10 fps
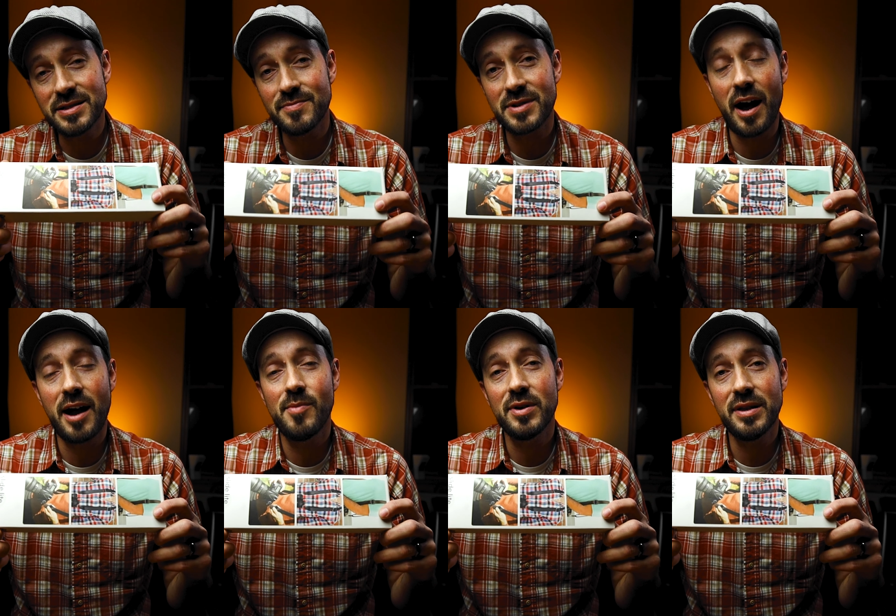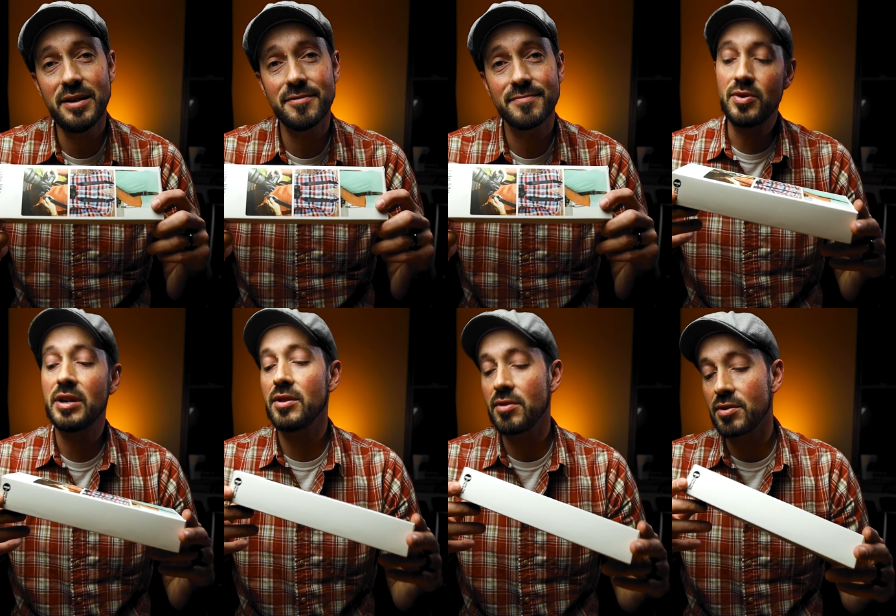some time with it, you
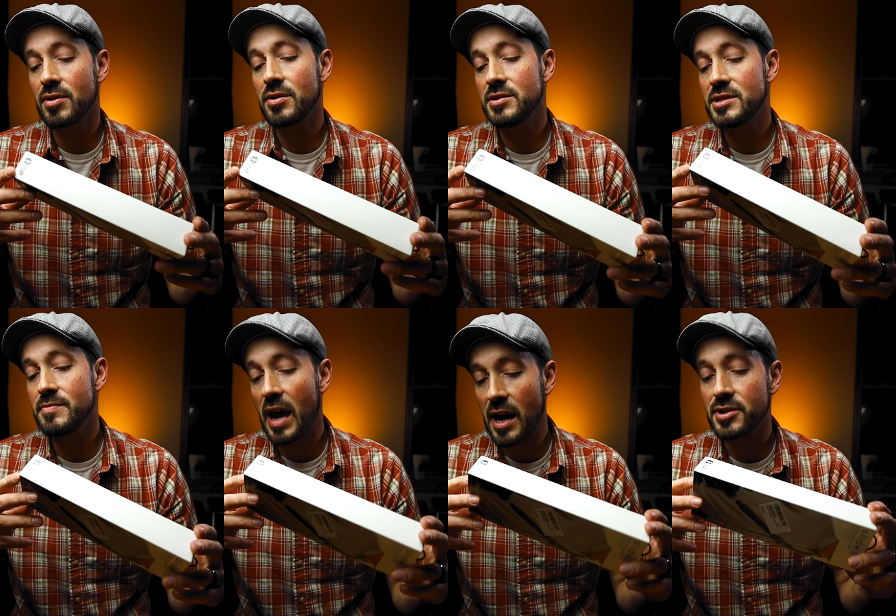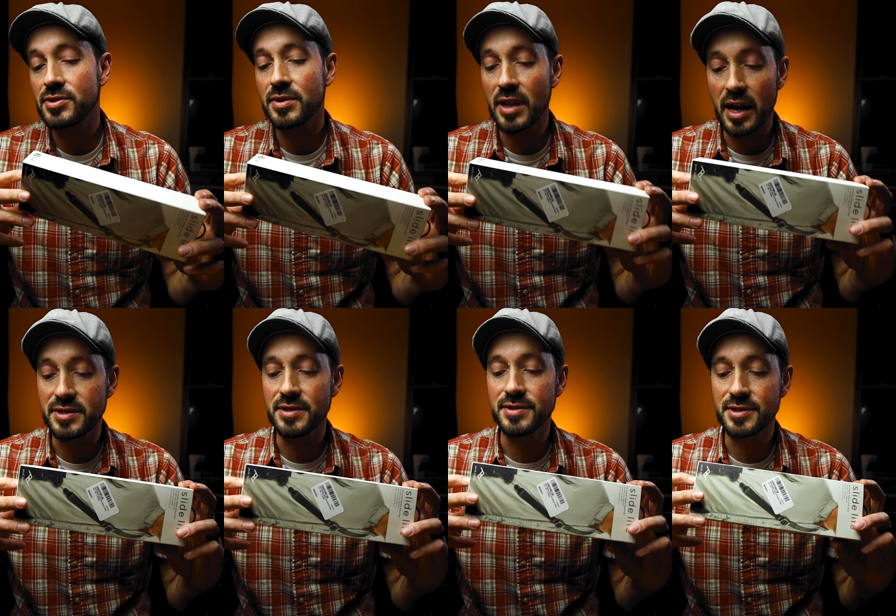can learn some extra
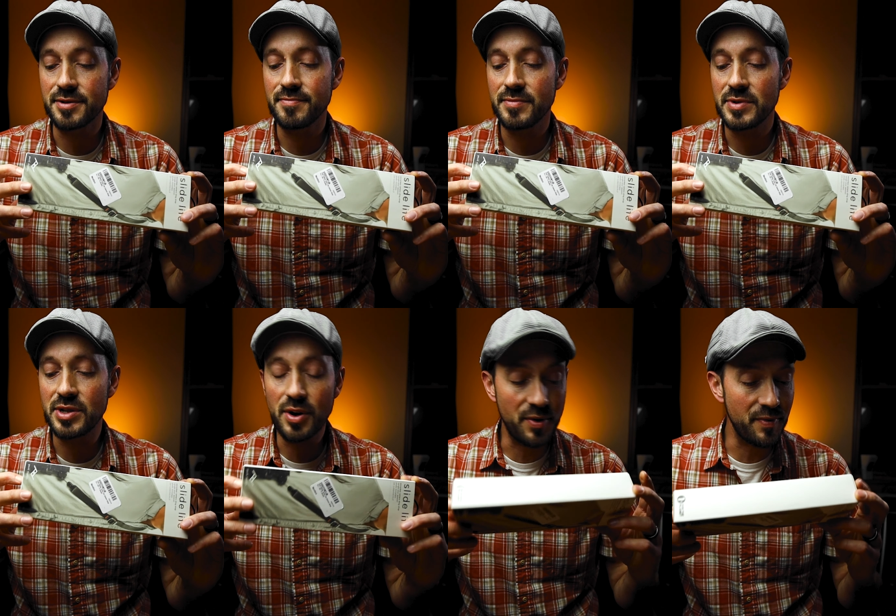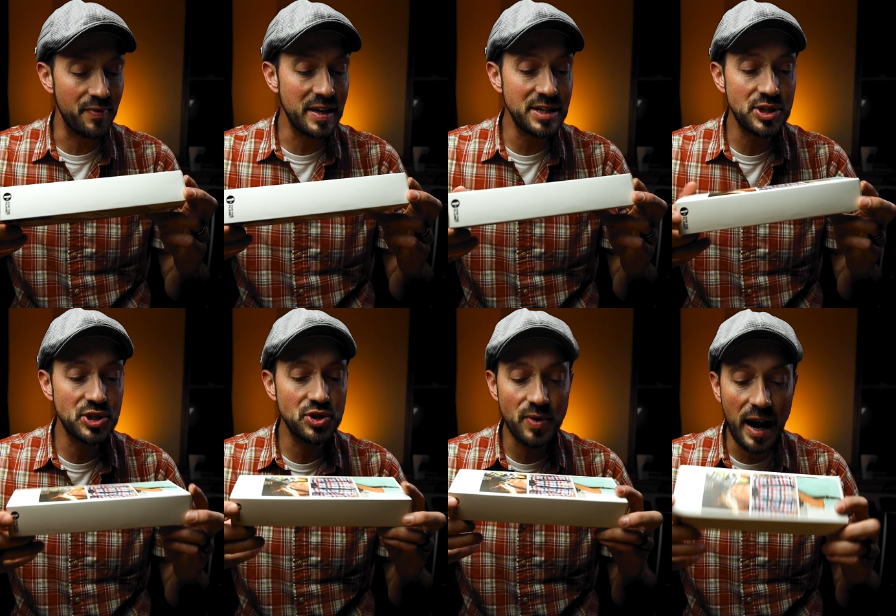lessons. So this
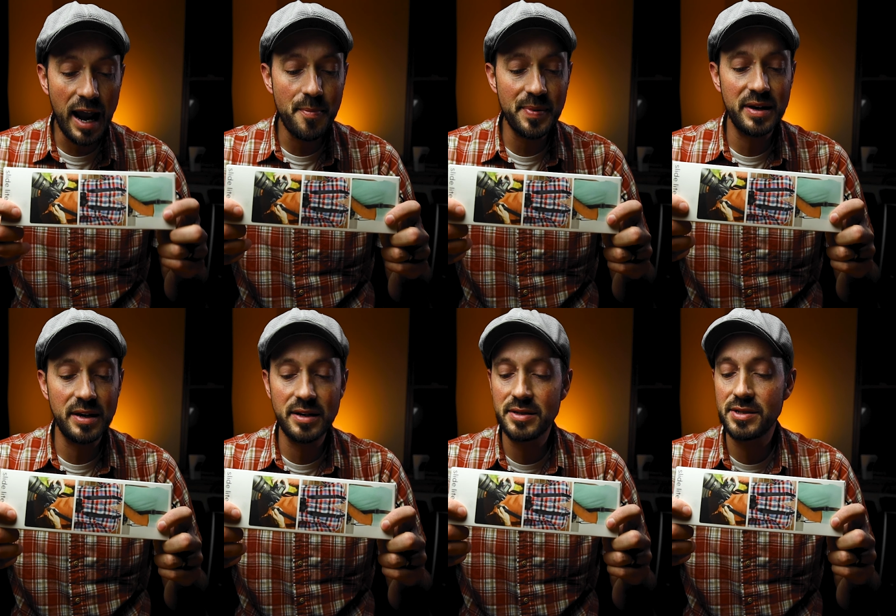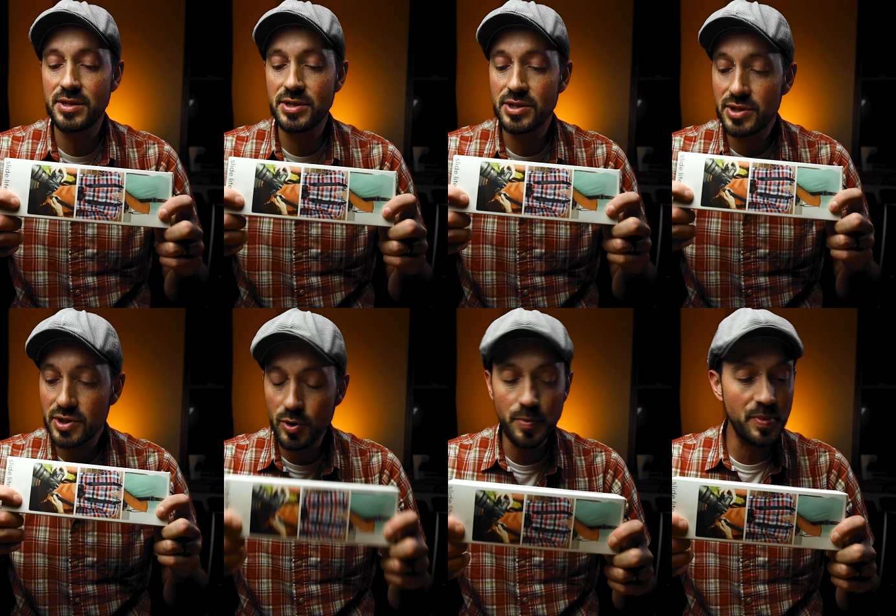strap is
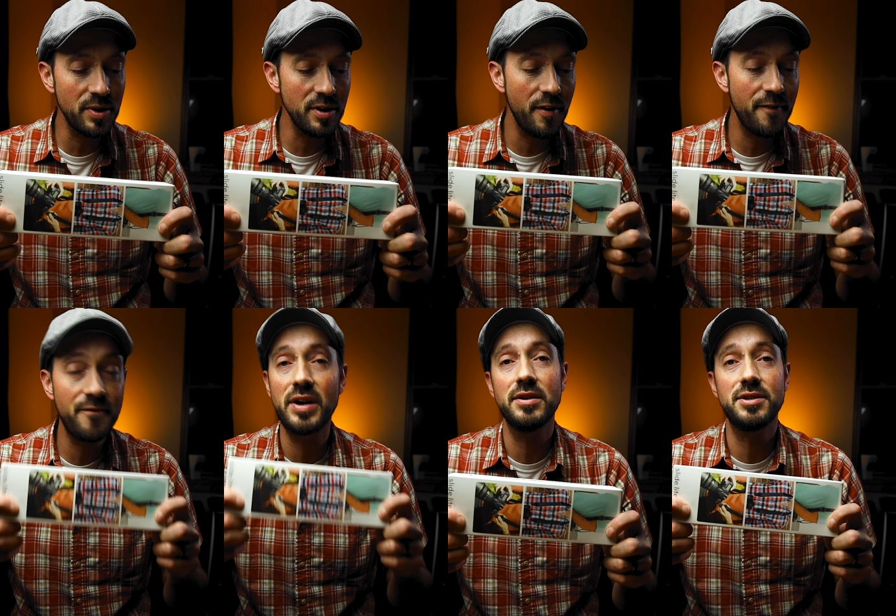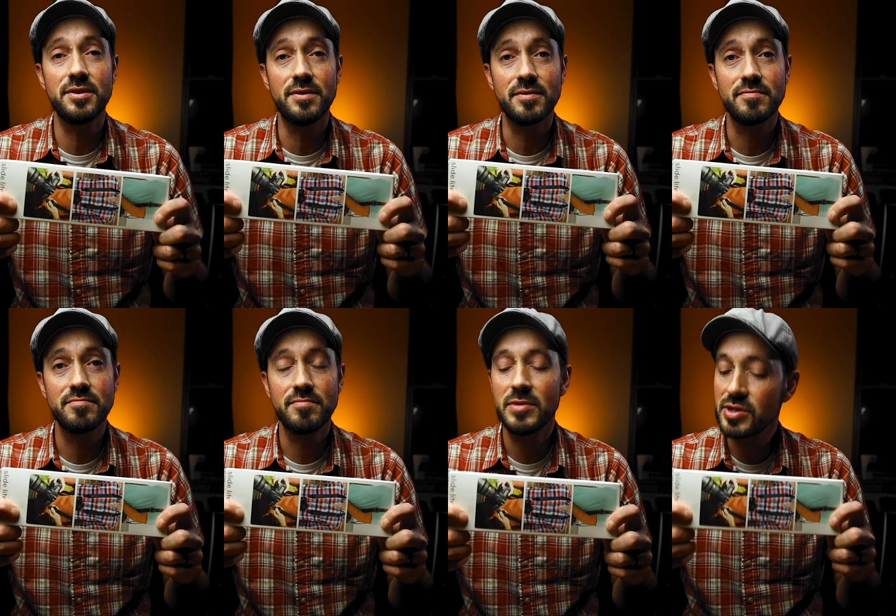super functional.
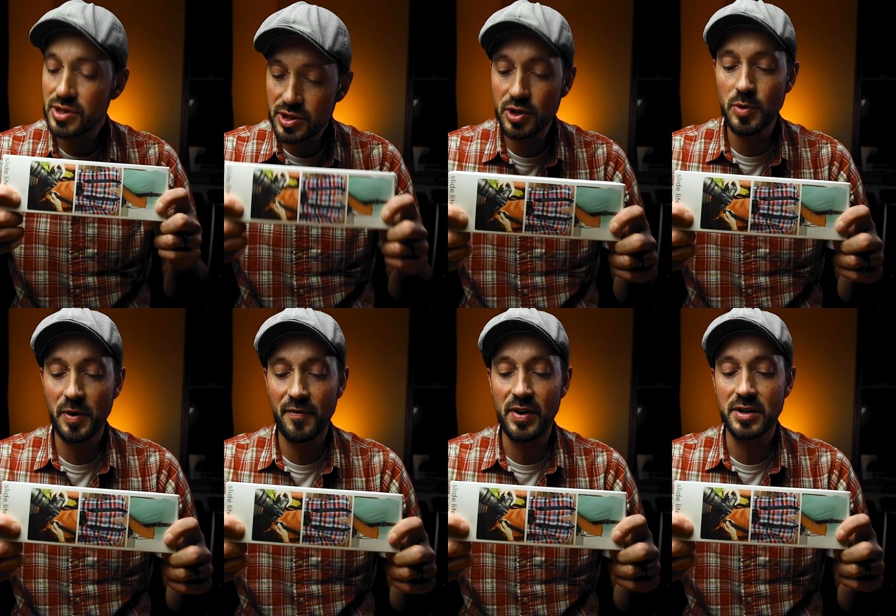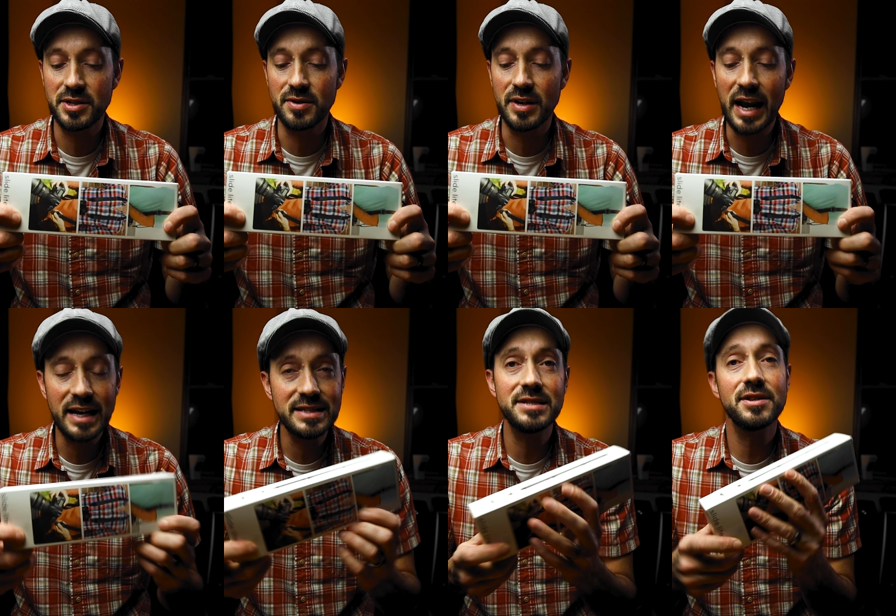Super functional. It
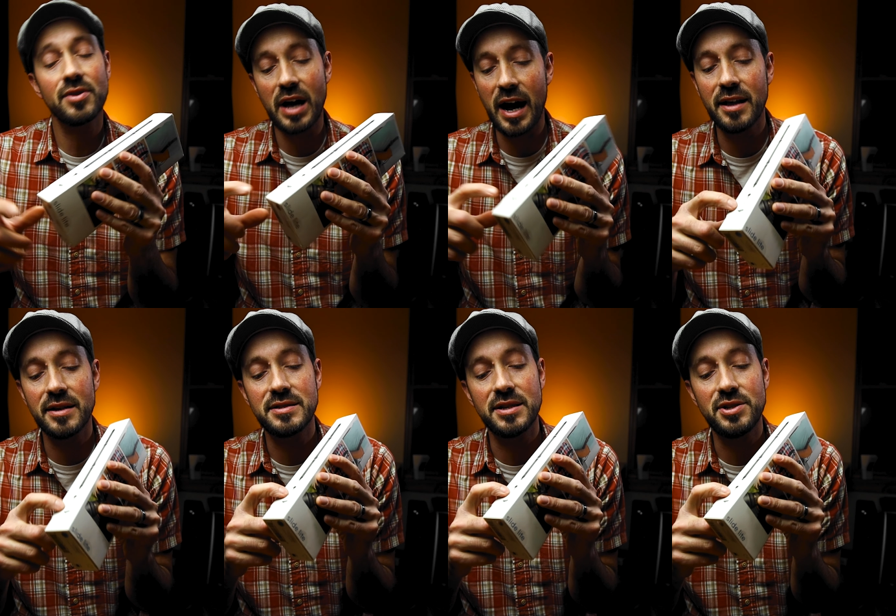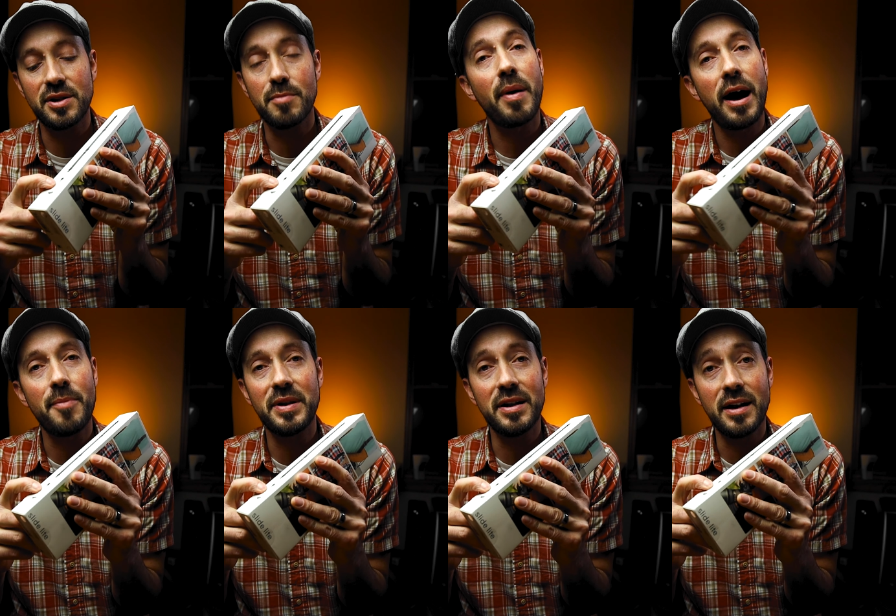has these little eyelets that you can
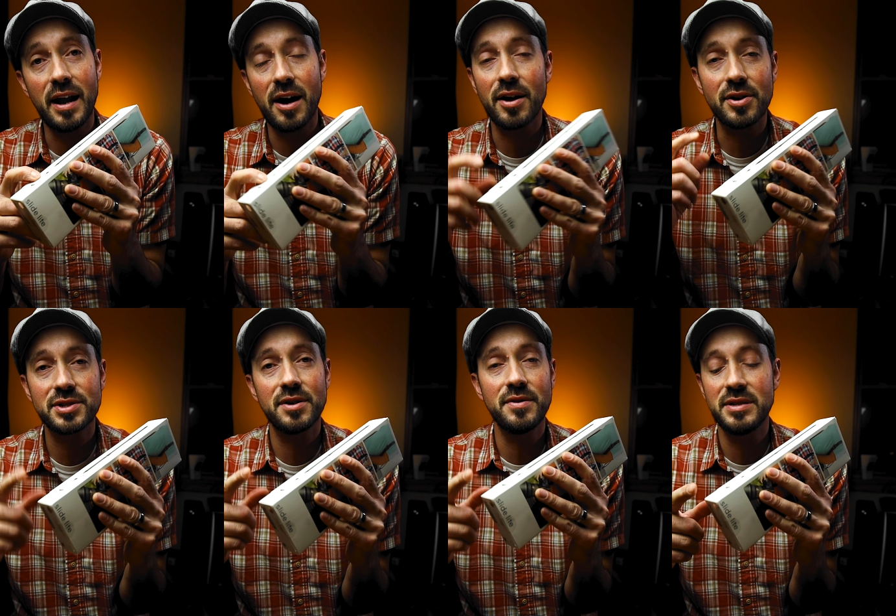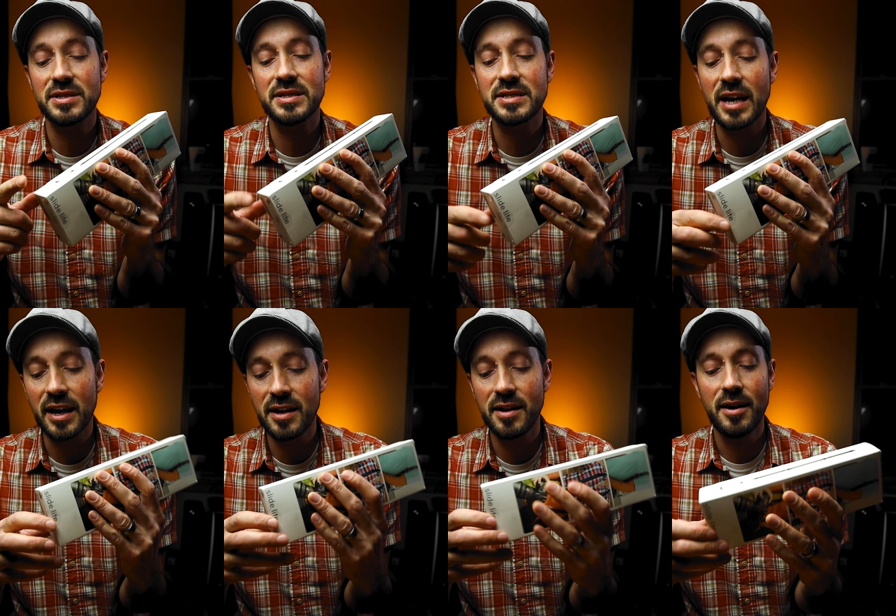pop it in and out. I'll show you in just a
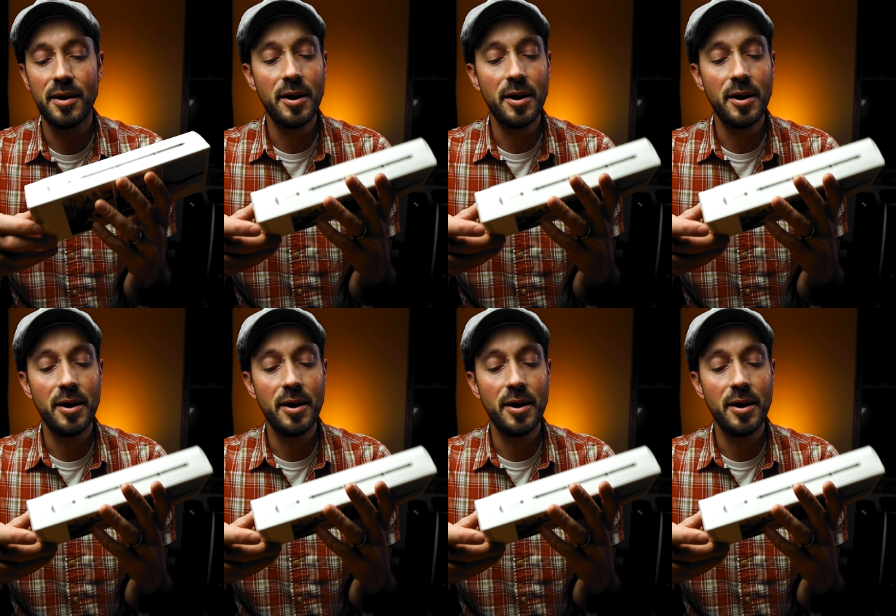second.